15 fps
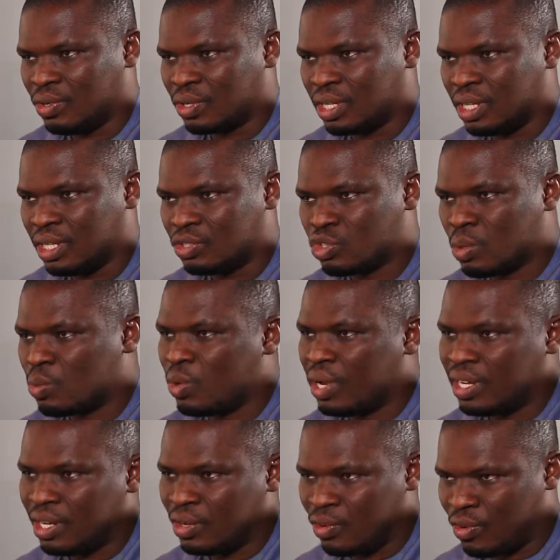okay,
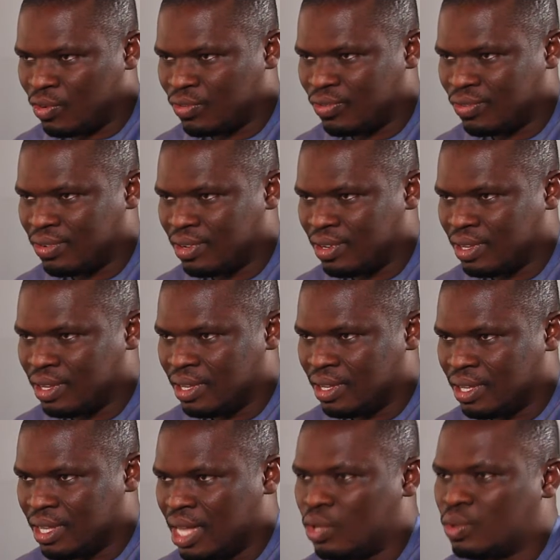somewhere in the north,
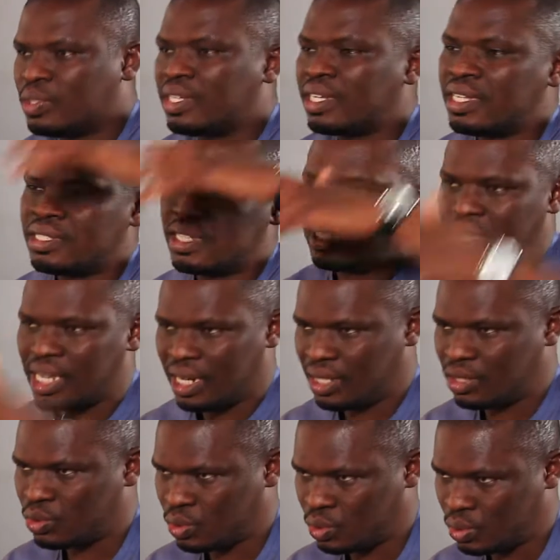and you think it's a
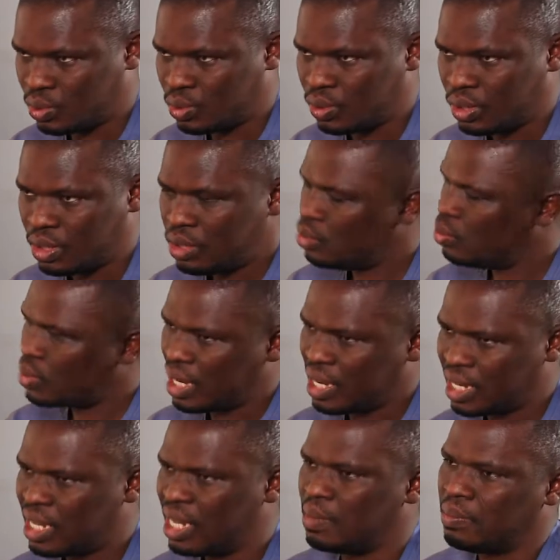challenge to you, you
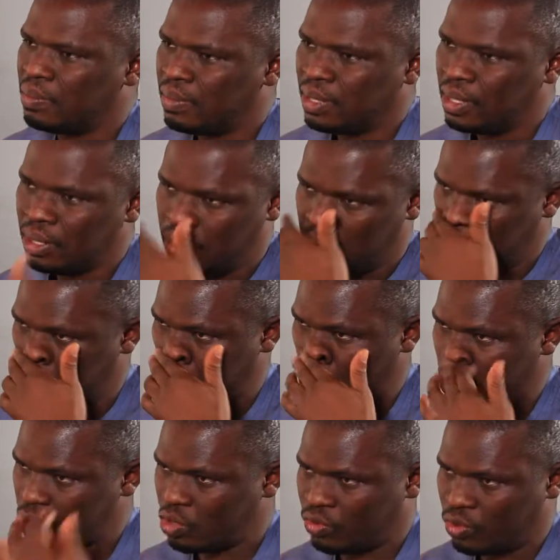can come.
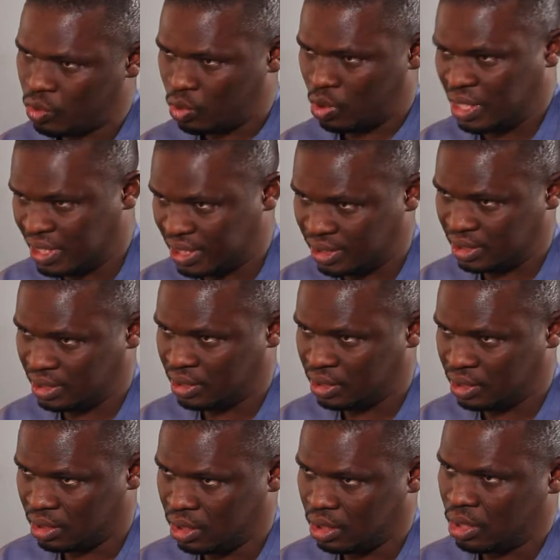Because of your condition,
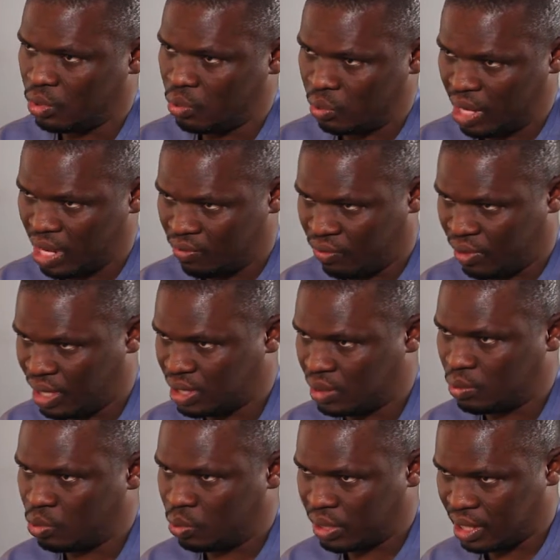we are
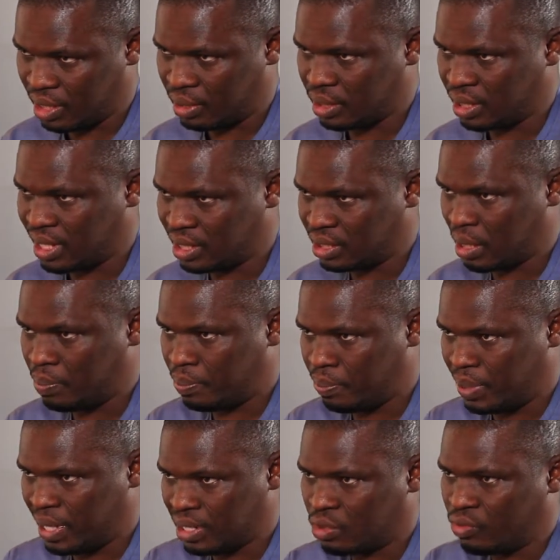flexible, we can get a
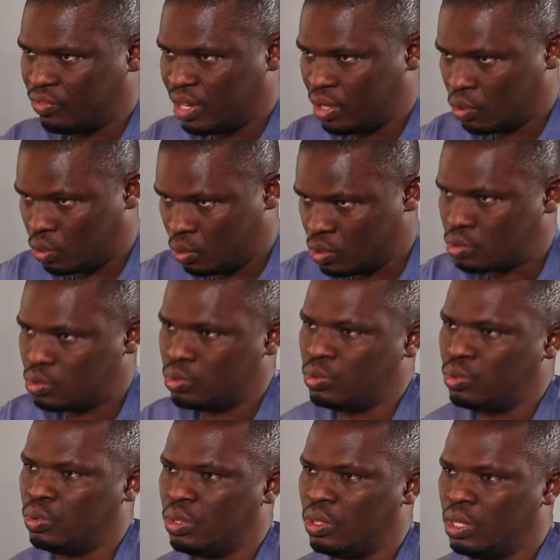place very close to
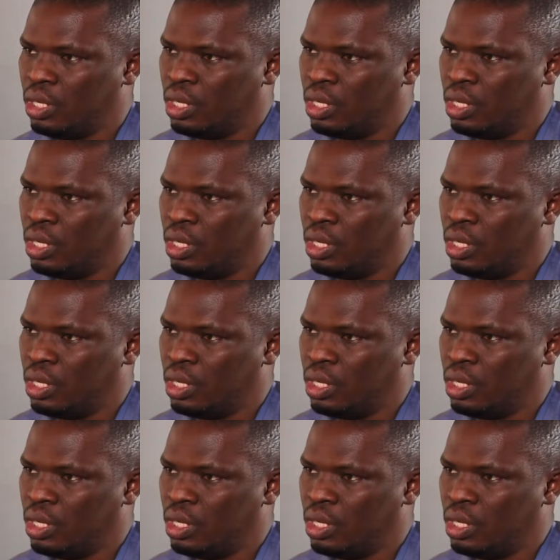you.